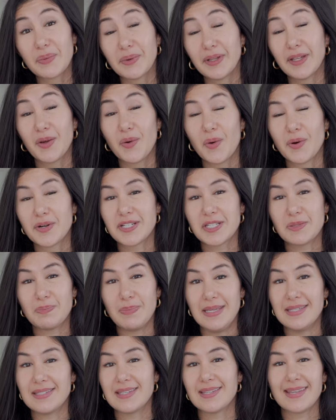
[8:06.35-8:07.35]
really gorgeous
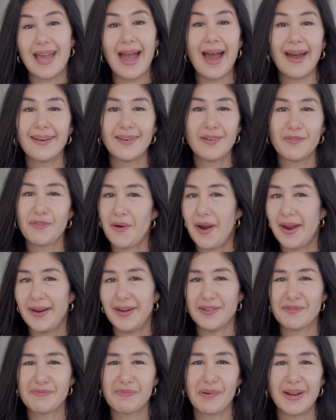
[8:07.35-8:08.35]
pieces at a
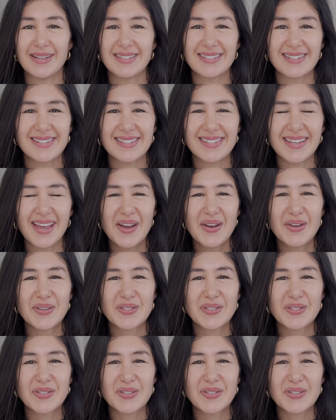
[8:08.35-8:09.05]
variety of prices.